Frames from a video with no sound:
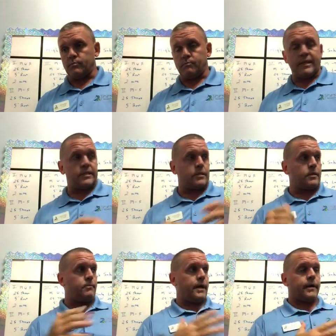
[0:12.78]

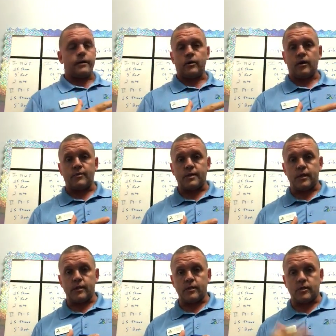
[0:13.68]
basically back in an office
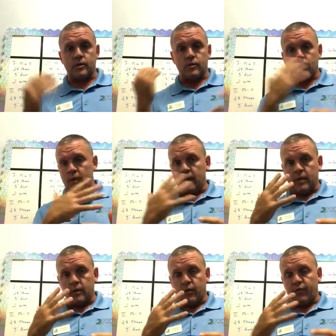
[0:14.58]
area, so
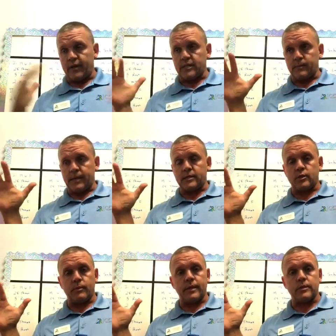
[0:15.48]
no face mask,
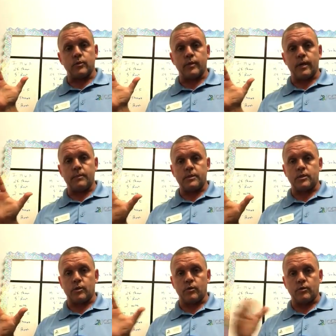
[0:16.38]
nobody's around me,
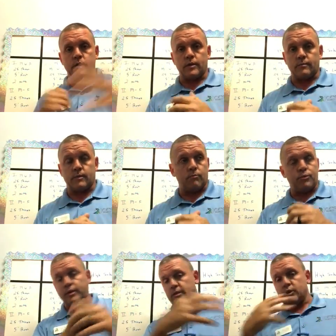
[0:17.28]
so
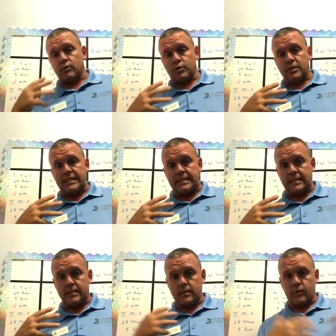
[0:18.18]
completely socially
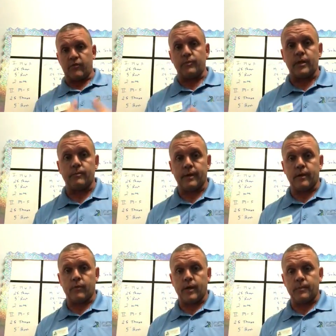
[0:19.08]
distanced away from anybody
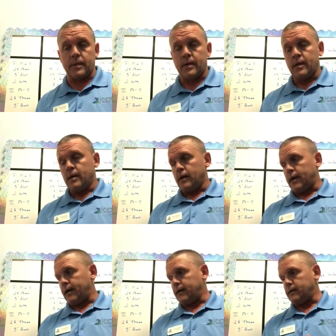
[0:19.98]
around me.
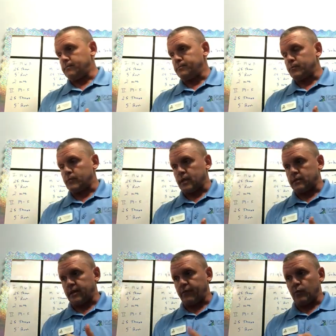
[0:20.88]

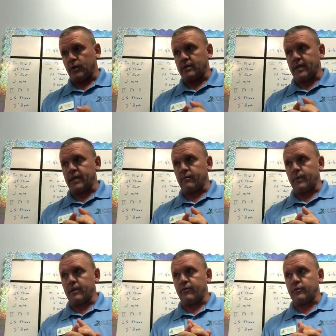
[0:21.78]
Definitely want to thank
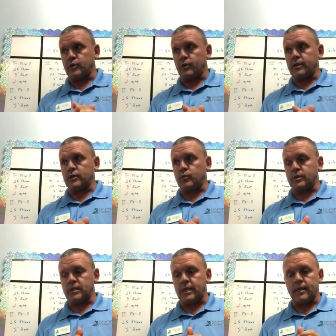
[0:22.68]
everybody for joining us
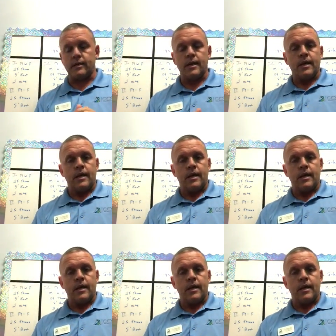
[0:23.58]
once again.